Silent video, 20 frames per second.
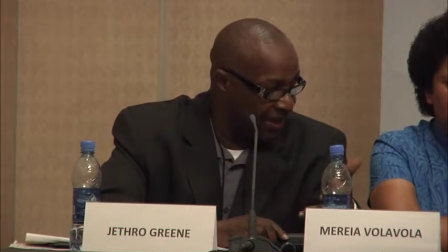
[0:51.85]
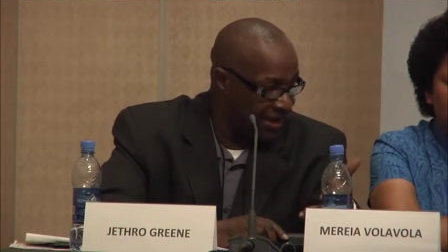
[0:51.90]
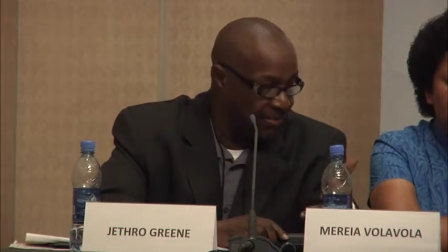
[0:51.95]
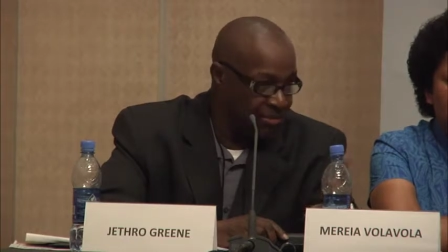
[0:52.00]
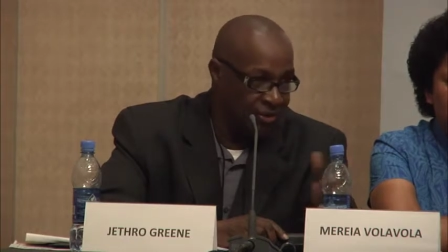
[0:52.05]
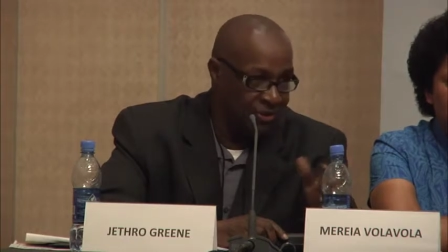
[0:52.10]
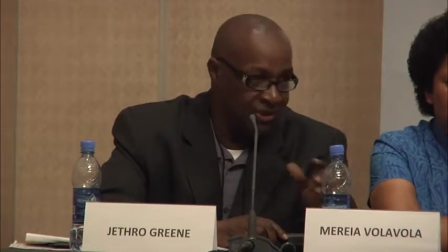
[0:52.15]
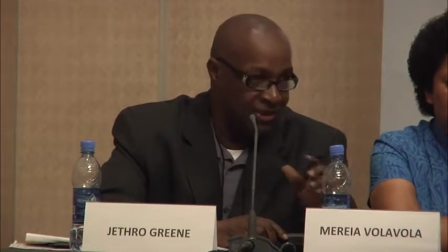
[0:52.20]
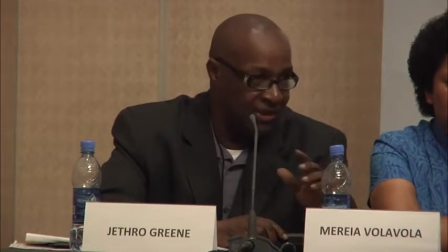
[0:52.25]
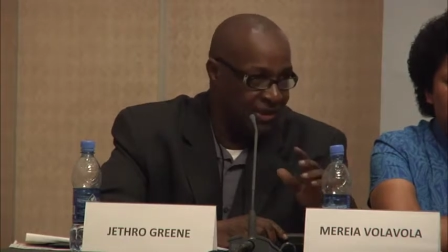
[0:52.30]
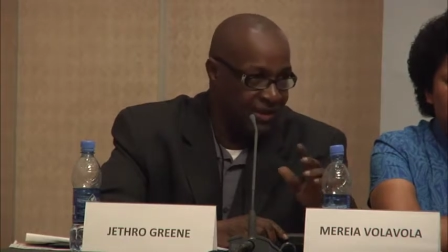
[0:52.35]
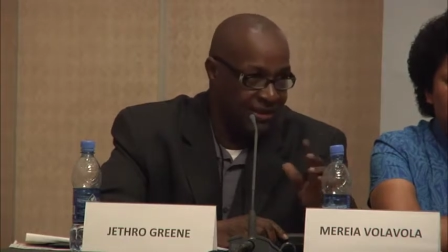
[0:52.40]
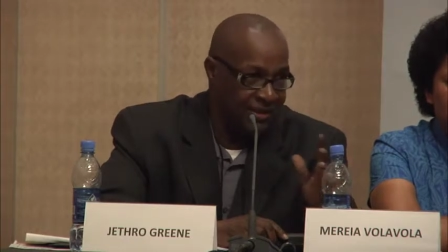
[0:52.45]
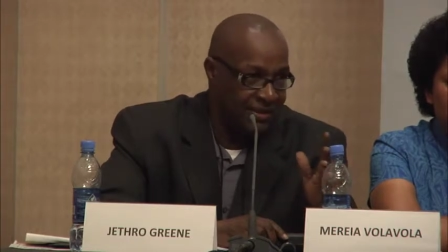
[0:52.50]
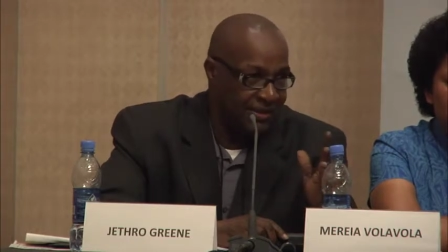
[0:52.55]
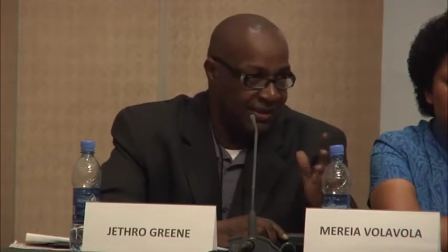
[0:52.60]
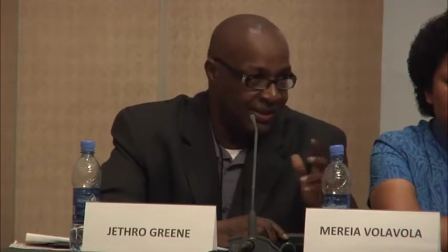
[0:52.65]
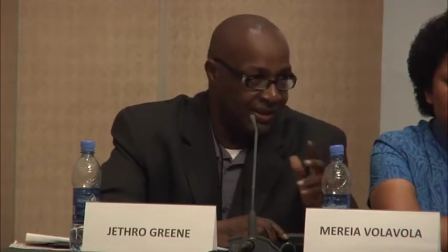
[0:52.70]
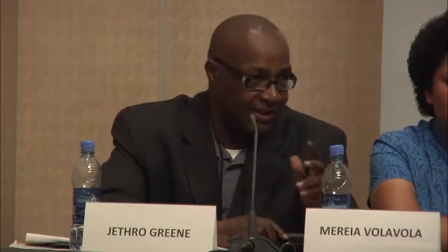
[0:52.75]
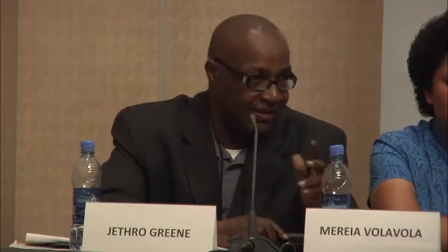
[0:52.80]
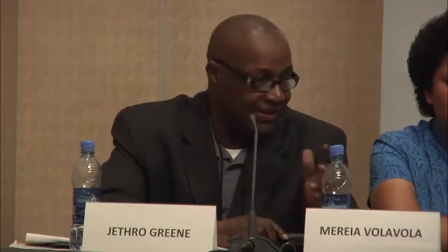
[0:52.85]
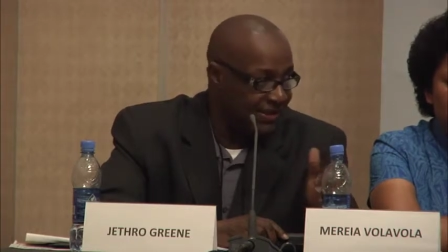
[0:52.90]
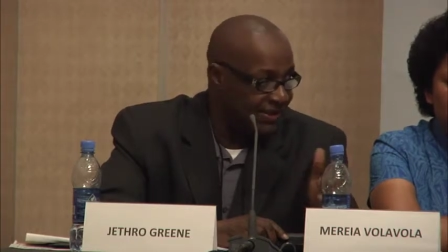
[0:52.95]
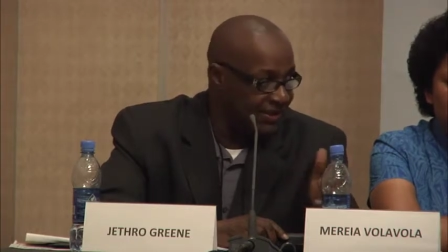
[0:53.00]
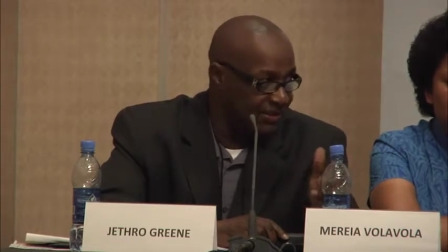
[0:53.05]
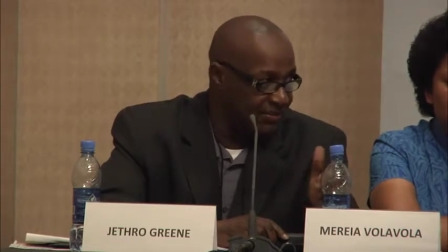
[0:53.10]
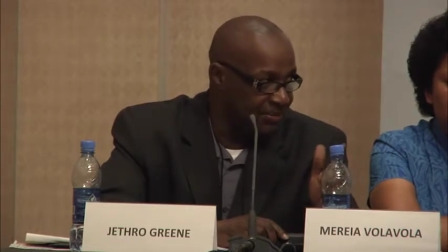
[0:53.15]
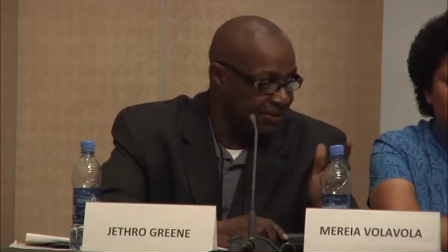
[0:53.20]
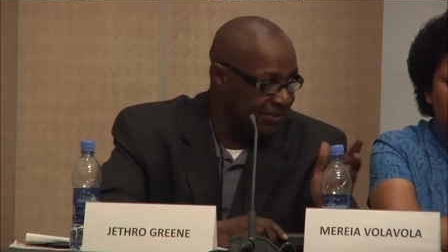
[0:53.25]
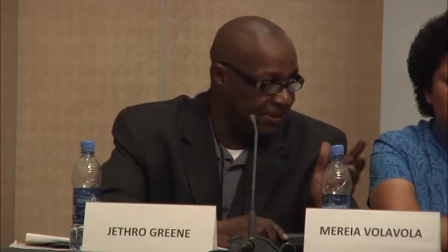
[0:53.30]
about nearly
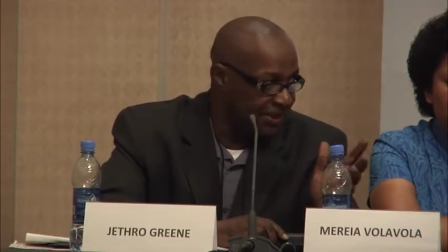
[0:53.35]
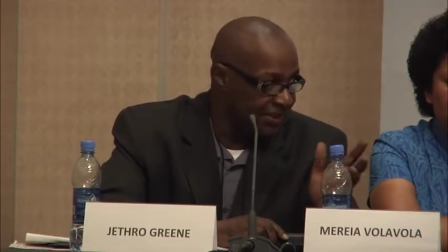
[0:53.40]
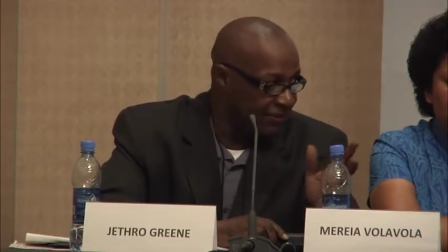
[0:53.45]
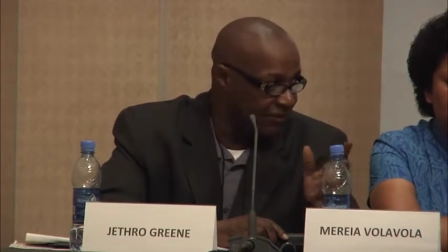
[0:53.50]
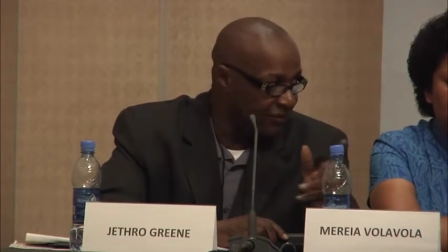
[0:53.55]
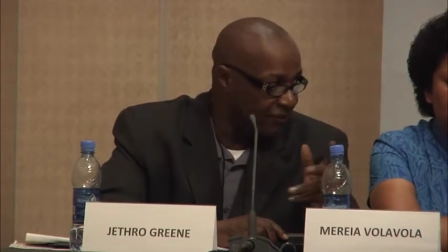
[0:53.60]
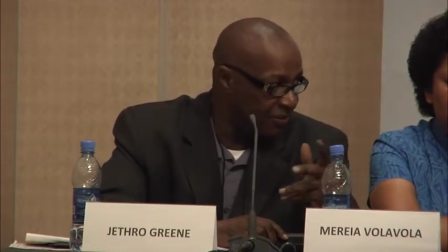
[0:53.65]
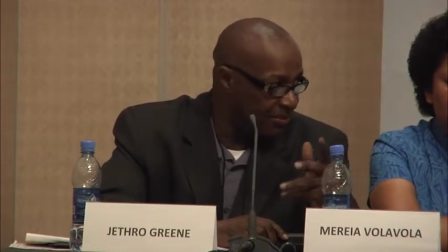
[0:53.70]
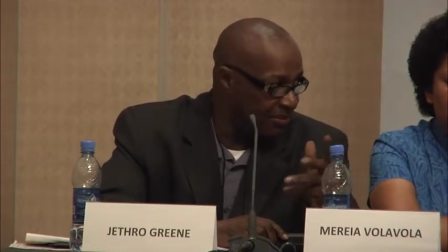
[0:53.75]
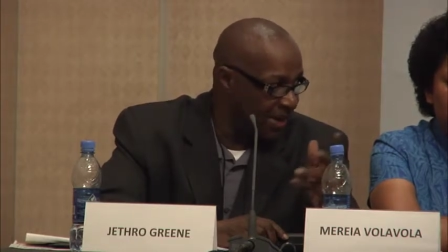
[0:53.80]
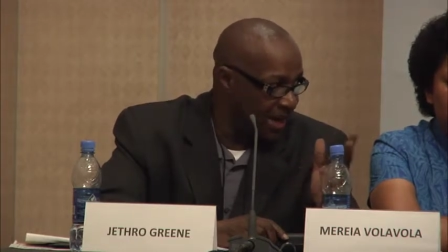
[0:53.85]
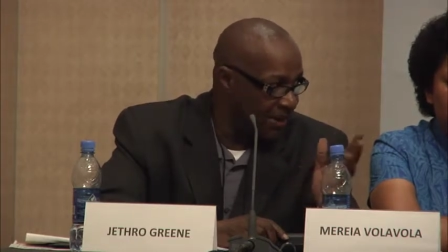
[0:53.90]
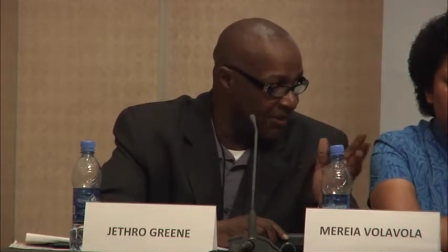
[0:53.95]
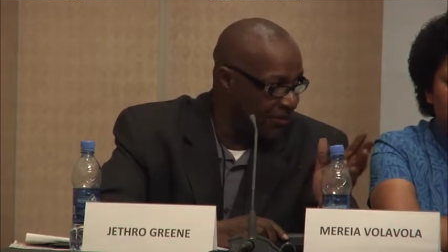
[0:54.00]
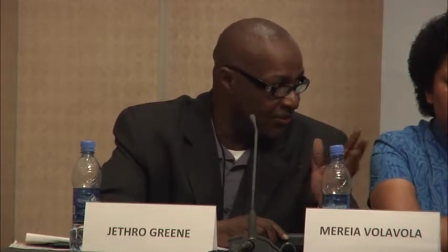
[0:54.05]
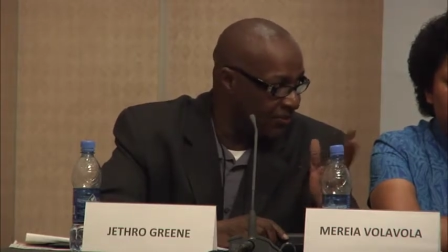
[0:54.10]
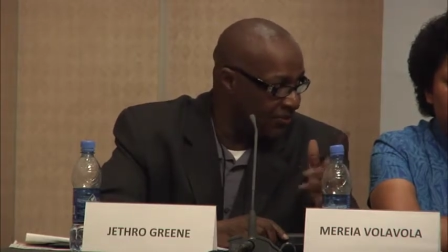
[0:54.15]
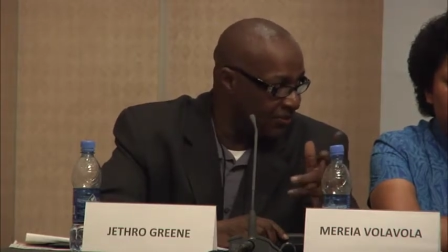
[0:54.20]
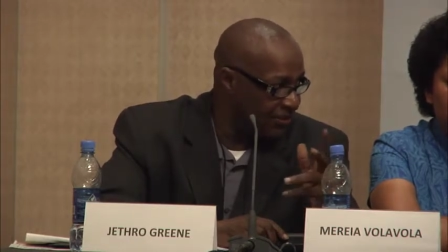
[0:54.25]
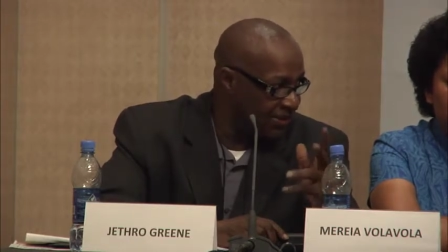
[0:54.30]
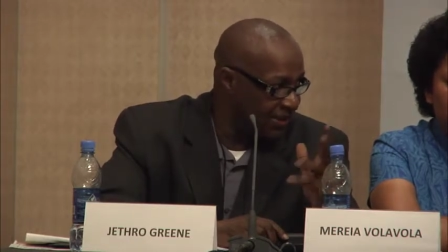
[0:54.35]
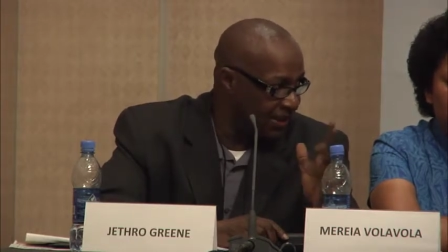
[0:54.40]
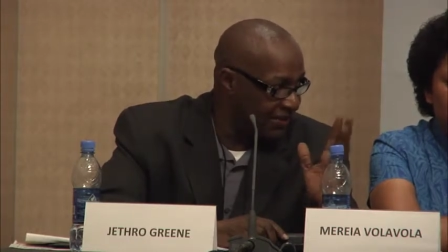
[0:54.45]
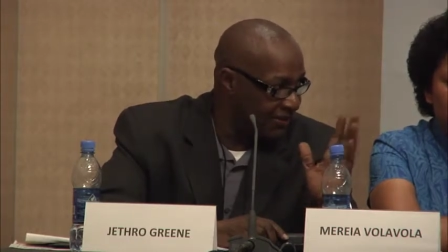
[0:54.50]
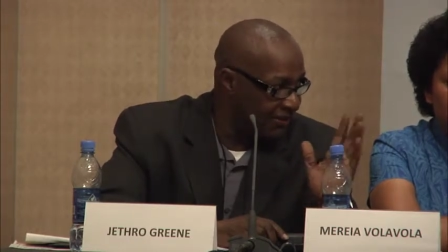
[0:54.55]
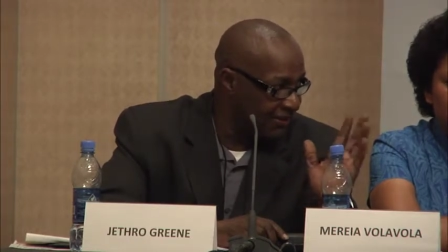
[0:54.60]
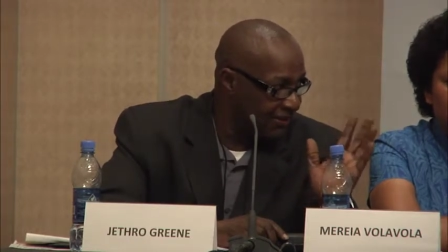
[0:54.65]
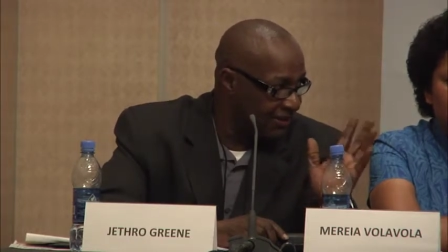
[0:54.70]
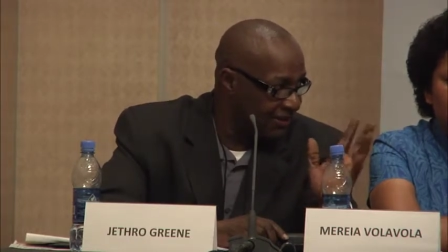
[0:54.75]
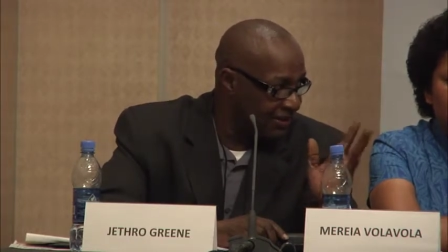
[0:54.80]
60% of our mangoes
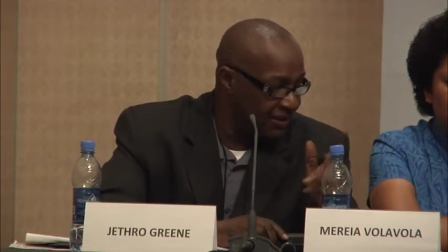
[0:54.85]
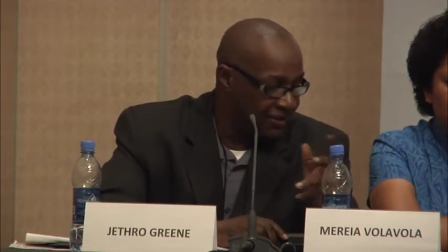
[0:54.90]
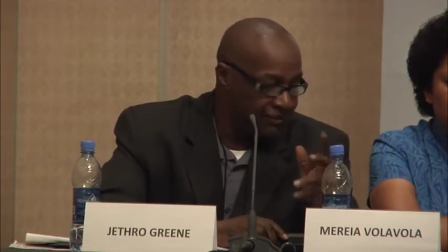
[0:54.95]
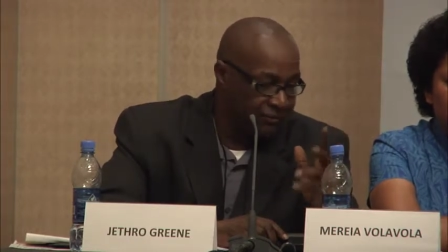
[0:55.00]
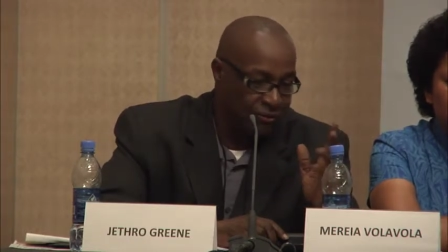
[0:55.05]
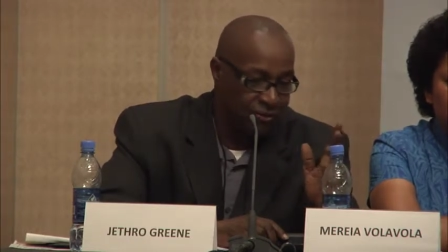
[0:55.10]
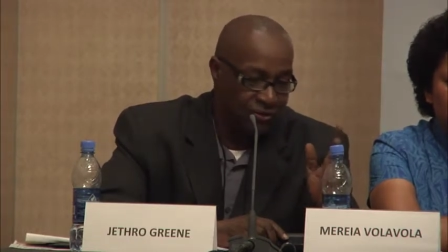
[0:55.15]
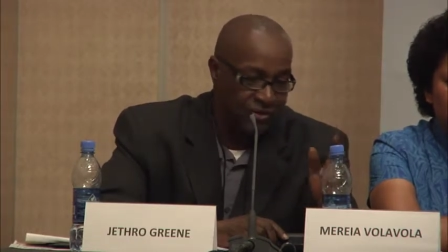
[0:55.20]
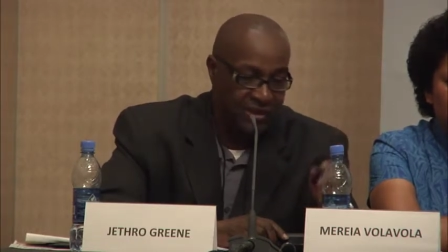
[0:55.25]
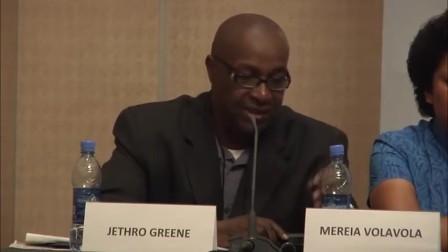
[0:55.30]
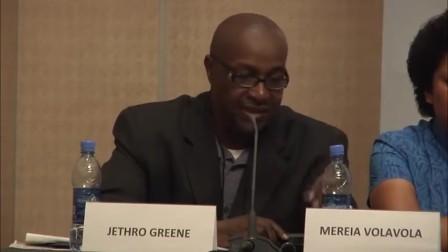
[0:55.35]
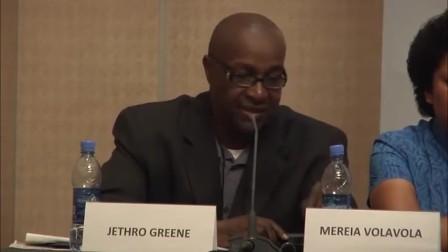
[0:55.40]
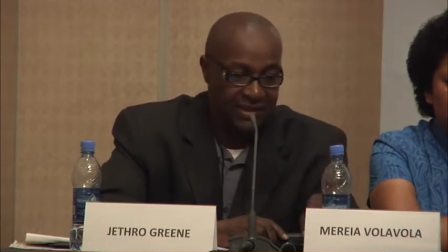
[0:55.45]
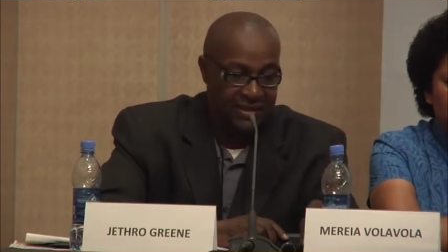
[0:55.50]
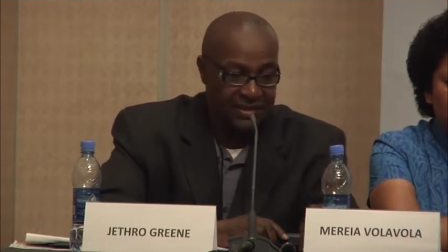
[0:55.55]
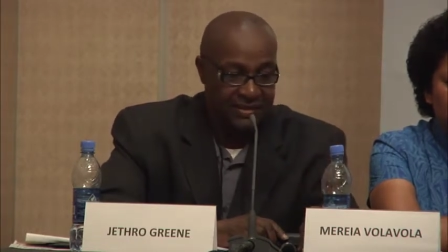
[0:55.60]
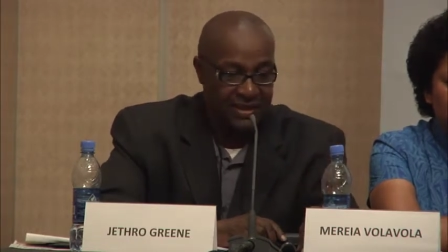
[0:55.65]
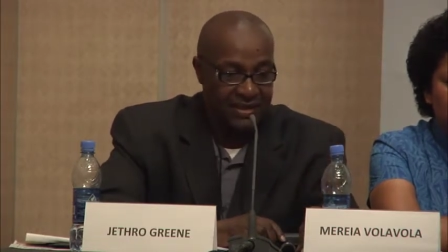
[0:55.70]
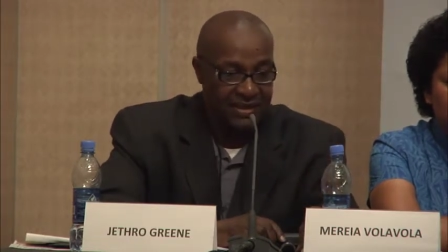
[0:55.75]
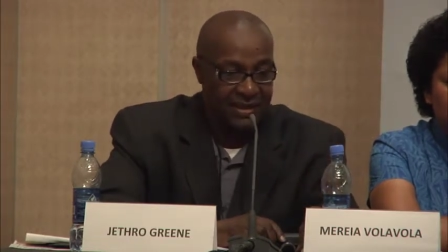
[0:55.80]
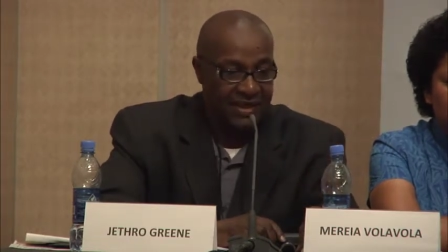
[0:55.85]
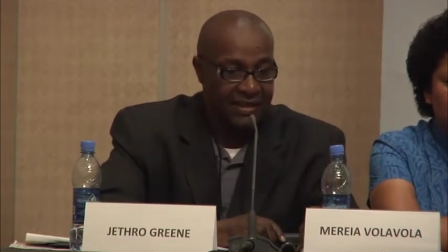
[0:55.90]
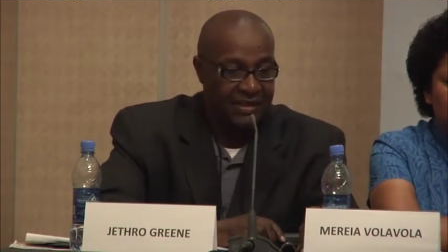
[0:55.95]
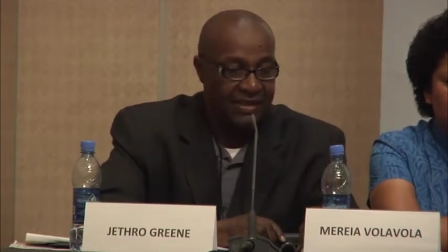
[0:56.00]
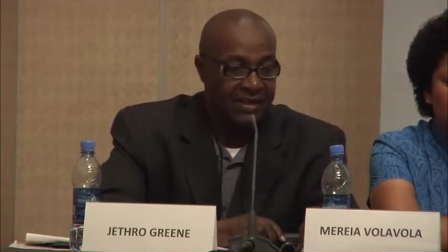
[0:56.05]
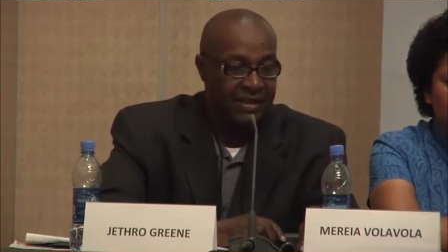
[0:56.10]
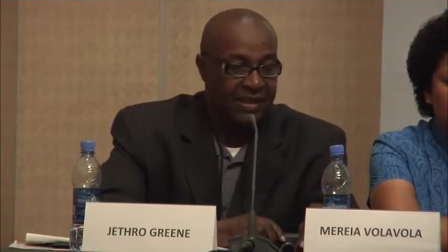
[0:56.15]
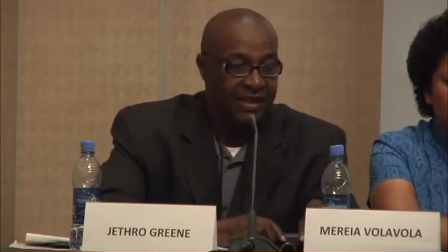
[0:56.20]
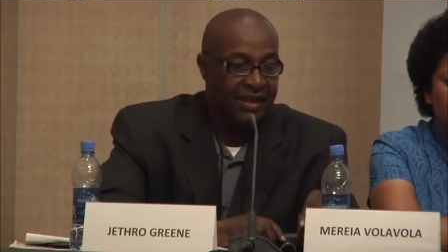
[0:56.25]
and foods and things like that.